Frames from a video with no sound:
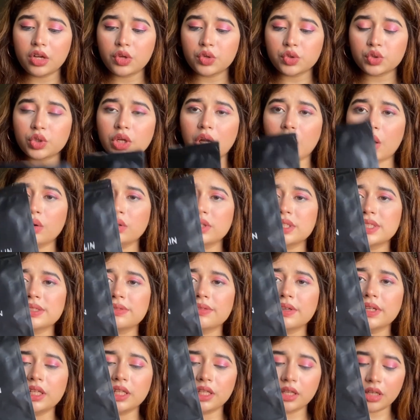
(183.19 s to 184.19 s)
So now this
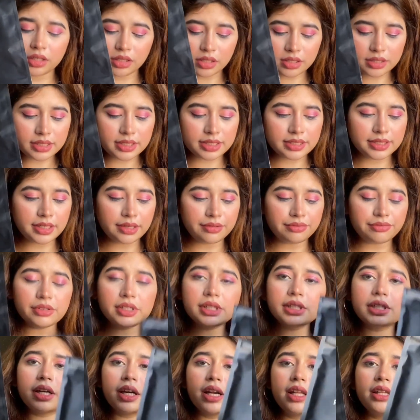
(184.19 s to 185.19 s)
one here consists of
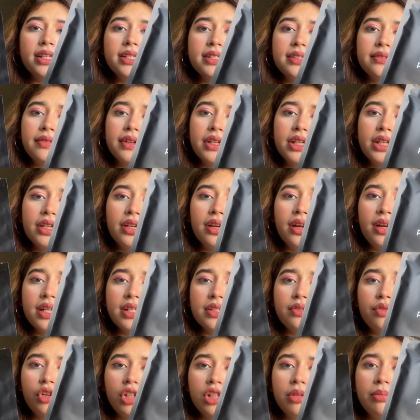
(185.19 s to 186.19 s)
filter and this one here
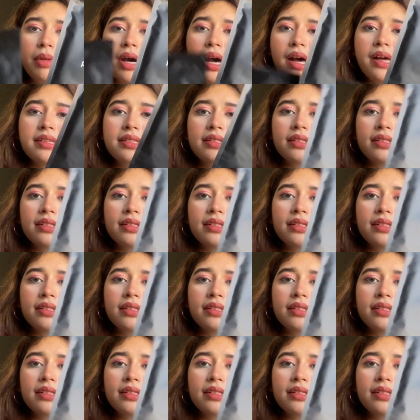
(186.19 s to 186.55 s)
is for the mask.